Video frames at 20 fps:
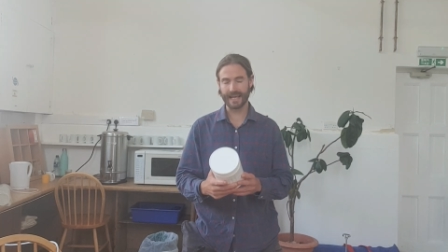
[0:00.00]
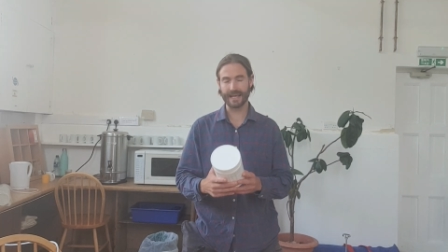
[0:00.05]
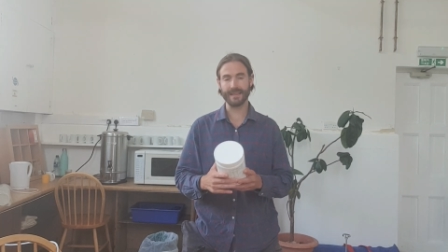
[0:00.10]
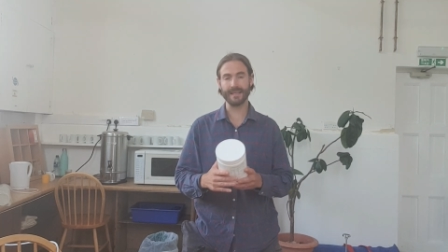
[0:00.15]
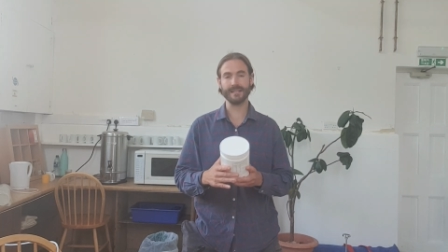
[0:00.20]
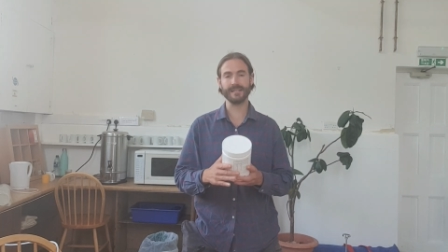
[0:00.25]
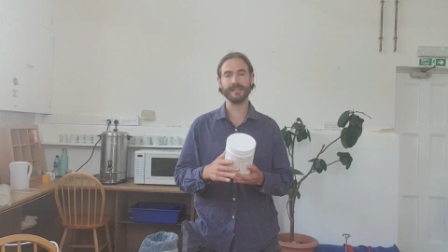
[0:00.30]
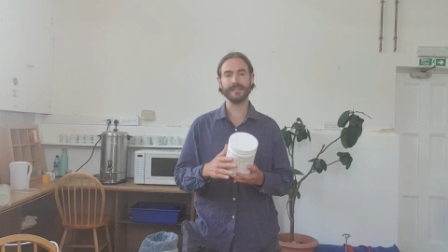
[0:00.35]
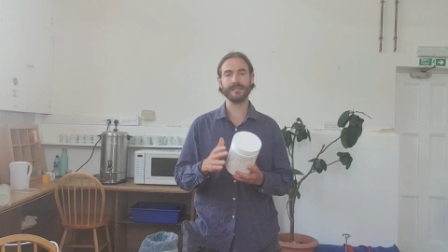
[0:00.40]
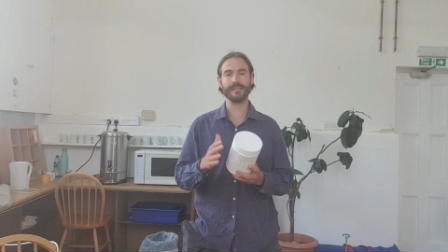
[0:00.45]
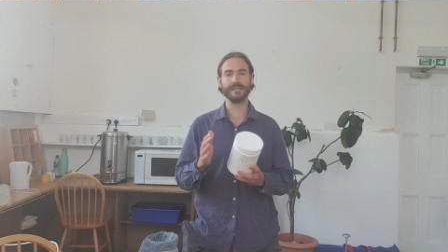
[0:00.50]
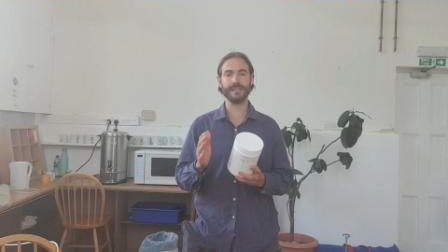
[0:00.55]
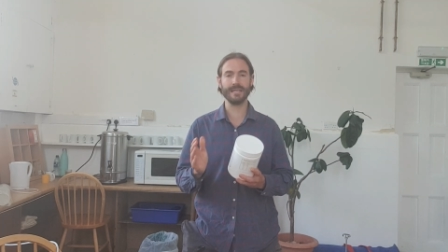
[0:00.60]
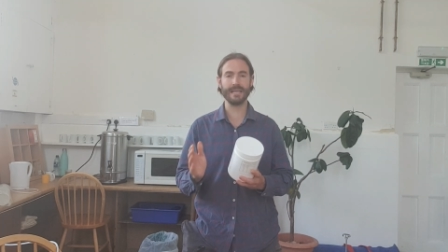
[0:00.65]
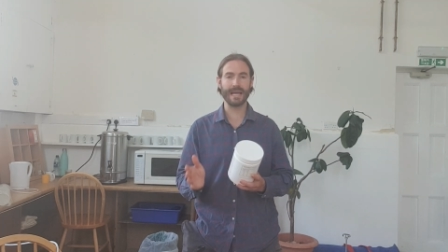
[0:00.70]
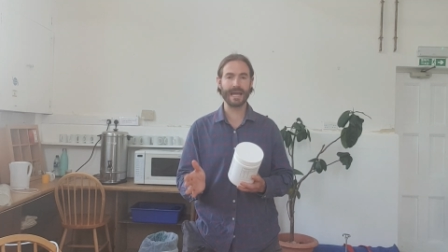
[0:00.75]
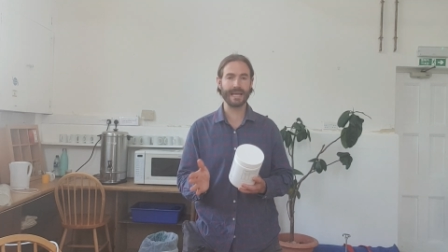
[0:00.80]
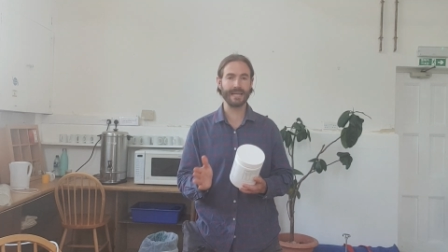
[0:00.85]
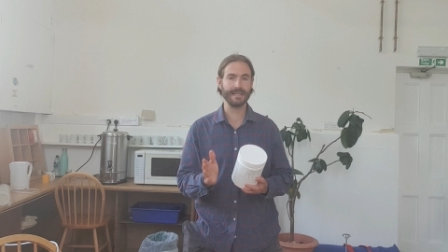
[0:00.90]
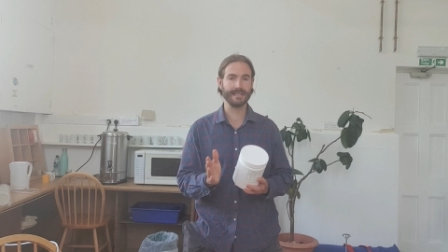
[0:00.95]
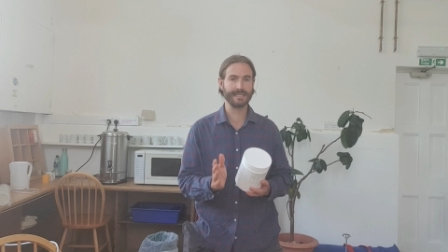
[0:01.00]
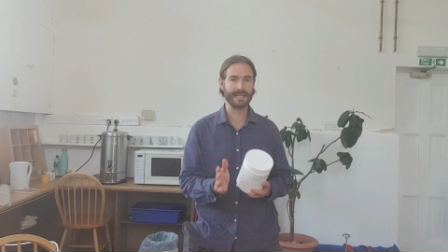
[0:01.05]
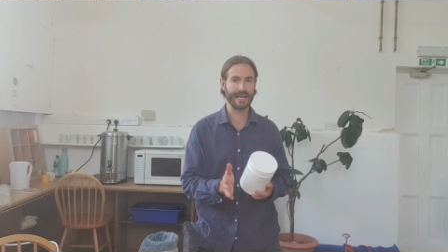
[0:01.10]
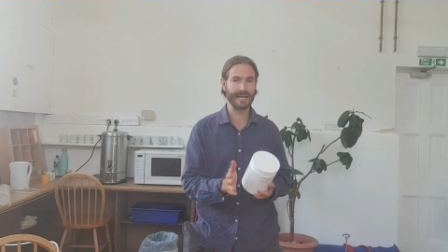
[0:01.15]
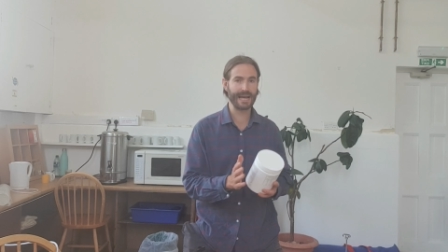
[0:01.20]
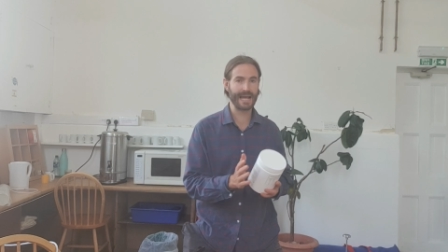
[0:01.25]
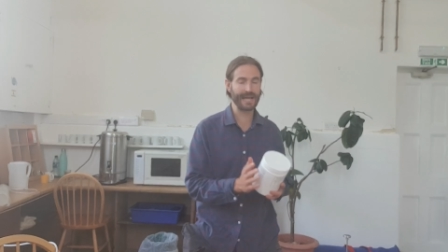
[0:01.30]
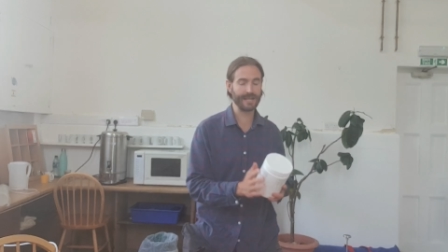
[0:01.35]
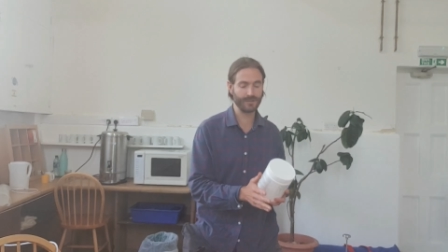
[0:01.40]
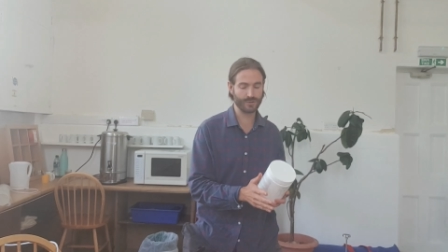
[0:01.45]
And this is C8, 10
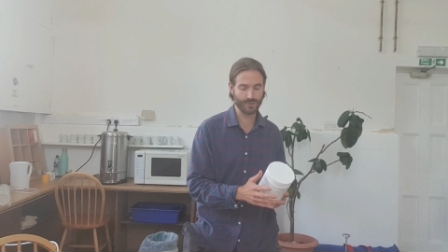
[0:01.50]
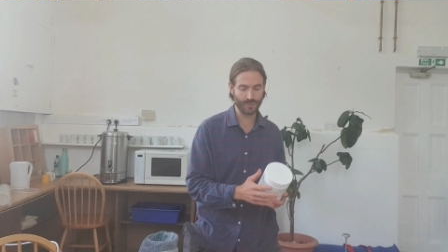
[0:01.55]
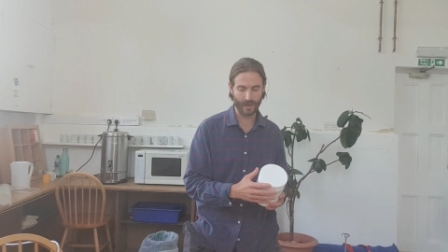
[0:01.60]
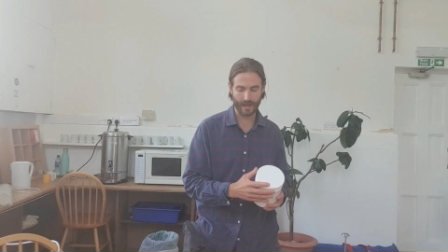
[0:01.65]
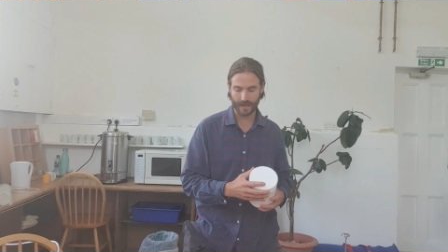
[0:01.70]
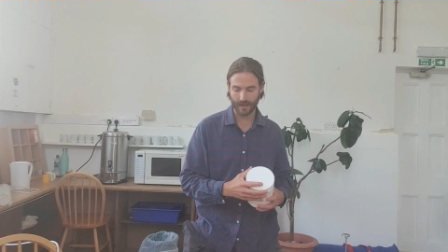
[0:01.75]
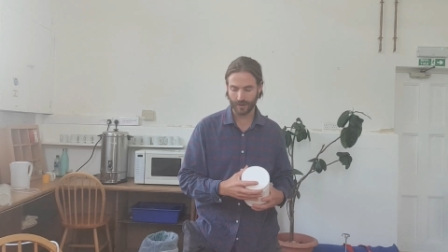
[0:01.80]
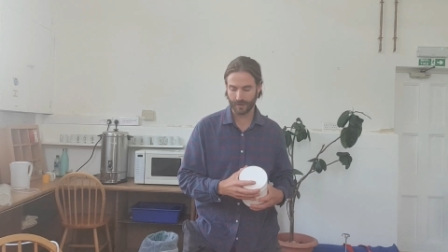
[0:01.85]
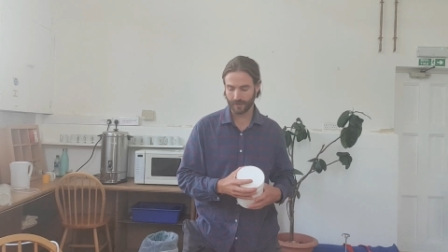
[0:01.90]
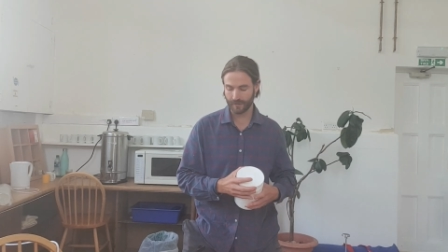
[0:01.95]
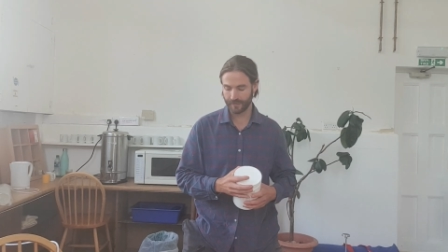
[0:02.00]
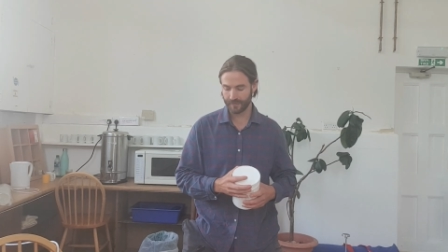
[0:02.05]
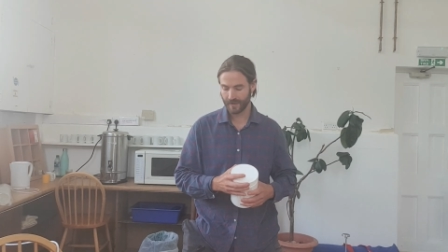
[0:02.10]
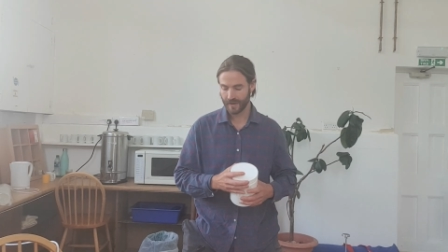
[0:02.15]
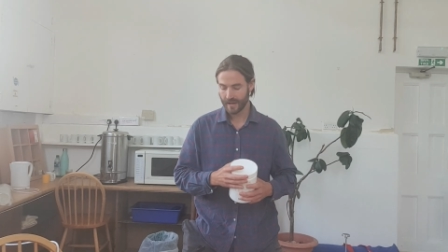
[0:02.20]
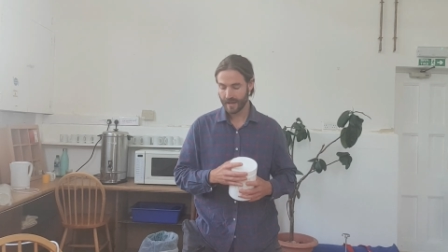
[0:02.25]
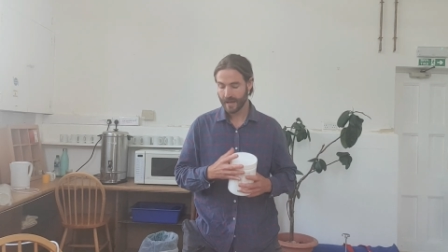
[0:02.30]
and 12.